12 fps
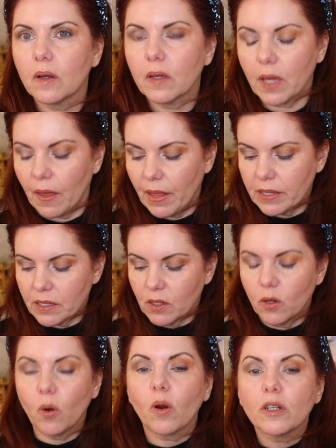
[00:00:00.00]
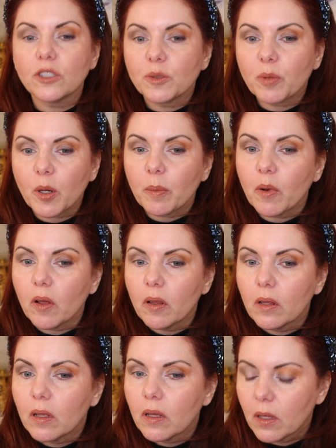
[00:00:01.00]
Yeah, that's a gorgeous
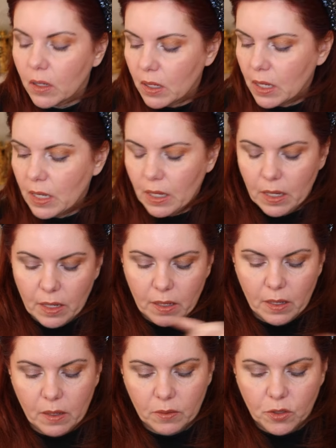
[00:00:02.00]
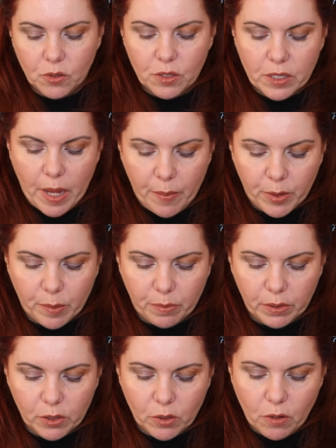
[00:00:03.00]
purple. Do the same with the
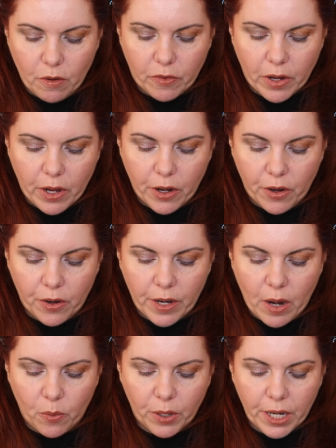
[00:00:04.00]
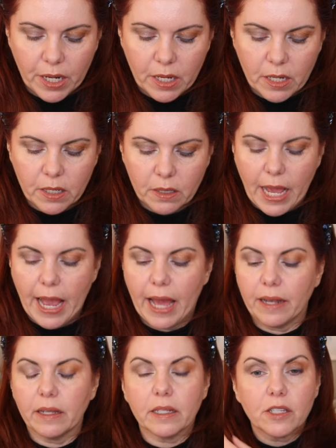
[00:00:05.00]
blue over here. Now we're gonna
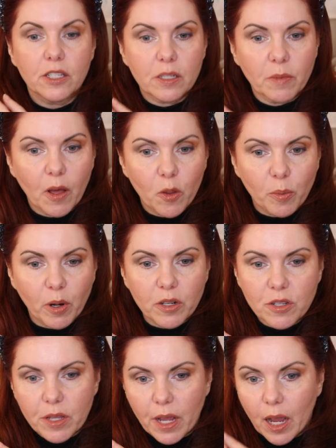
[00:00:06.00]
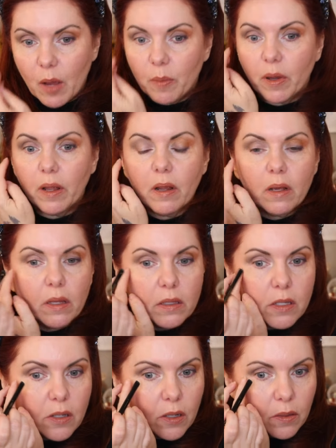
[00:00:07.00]
add it to some other parts of the eye, but
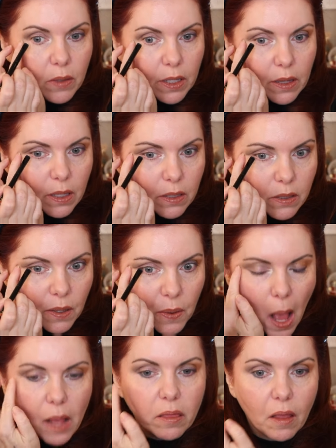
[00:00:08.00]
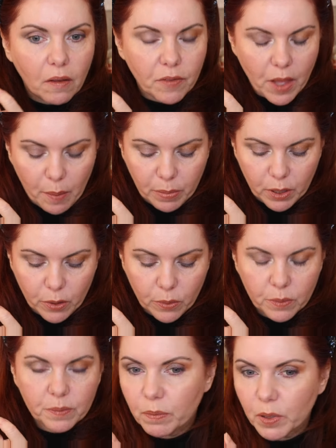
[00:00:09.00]
let's start like this. I love that
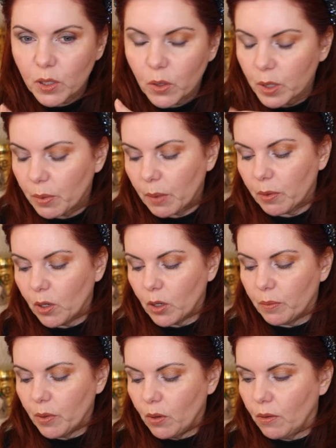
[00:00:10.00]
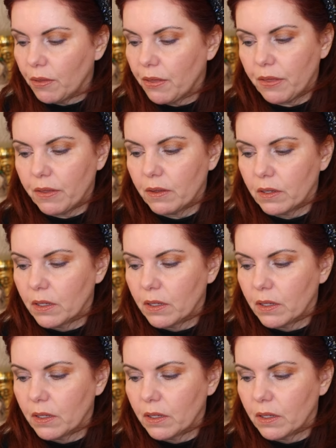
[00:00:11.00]
blue. Blue and the purple are both